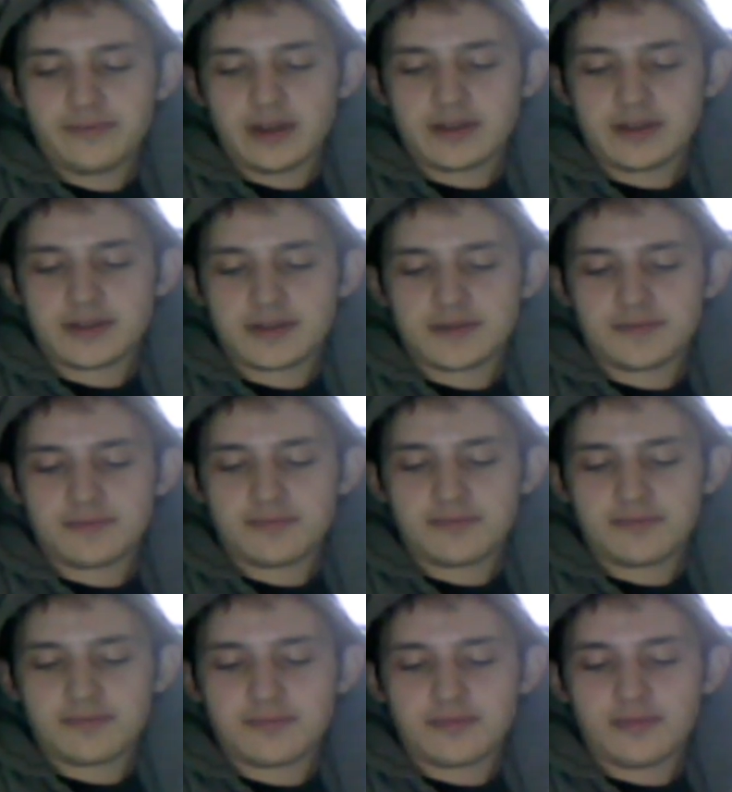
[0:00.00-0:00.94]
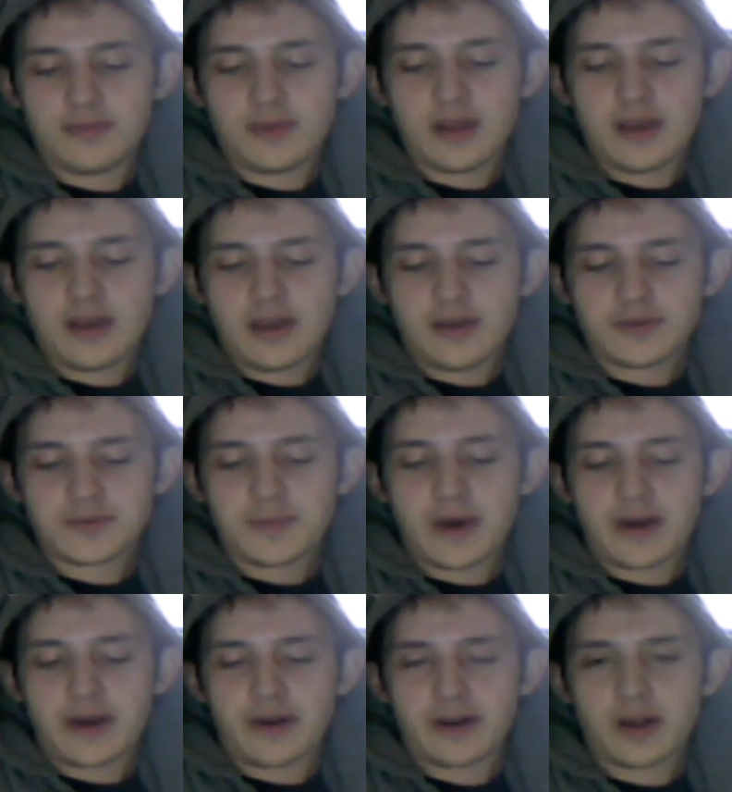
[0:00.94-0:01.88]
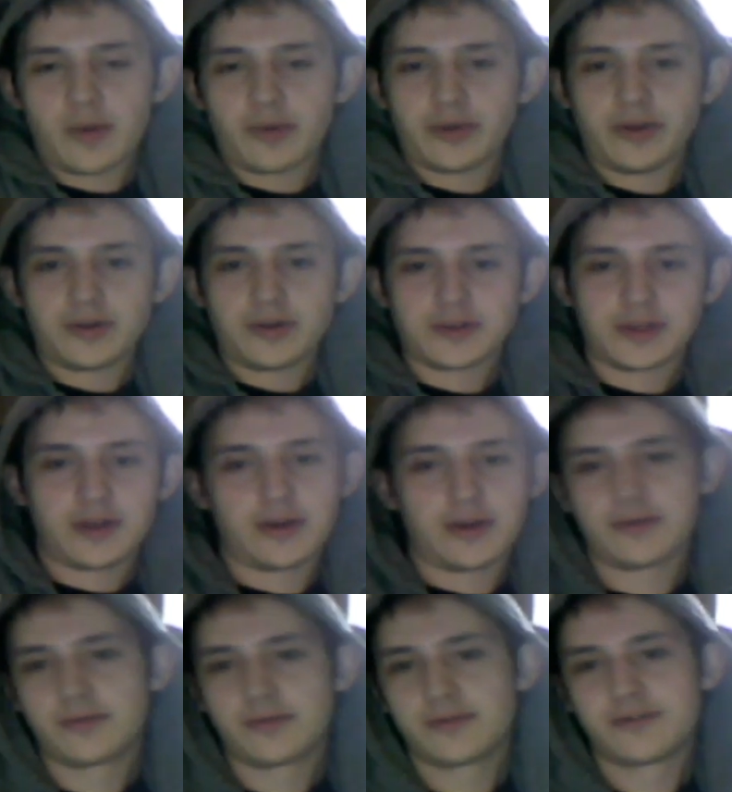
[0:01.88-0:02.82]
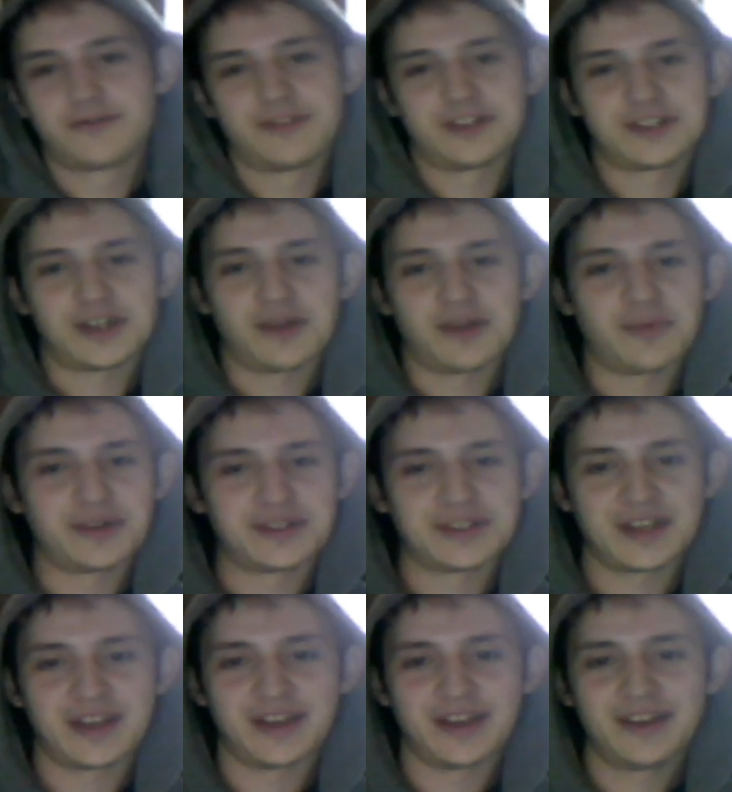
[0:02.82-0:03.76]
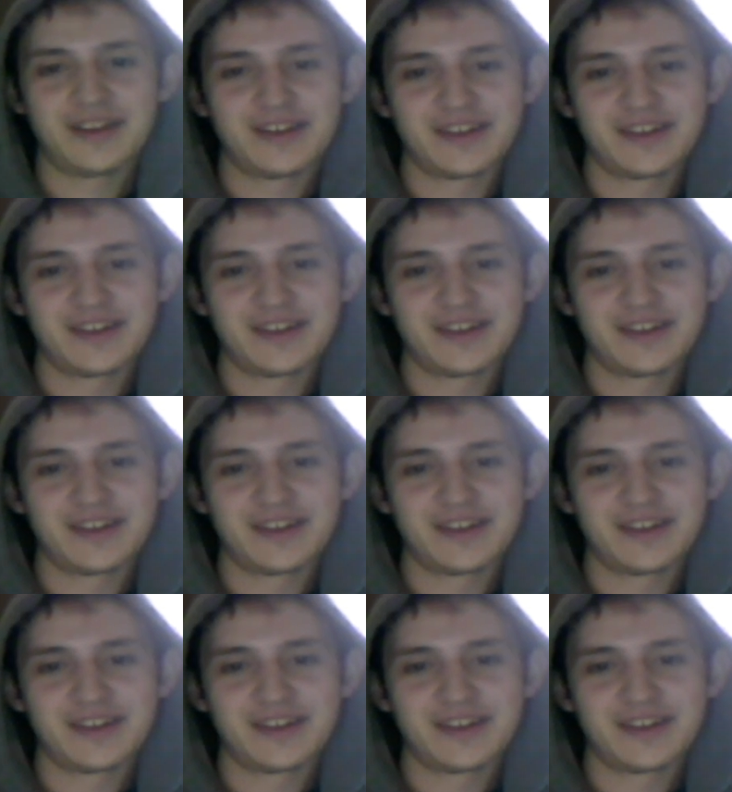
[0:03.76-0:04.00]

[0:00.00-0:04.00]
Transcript: It was better a couple years ago. That's all I'm gonna say.